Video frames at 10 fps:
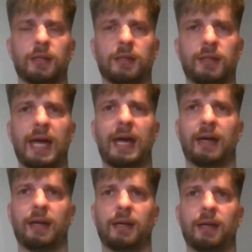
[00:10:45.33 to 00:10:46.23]
that
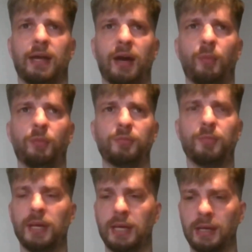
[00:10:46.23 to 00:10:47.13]
helped me,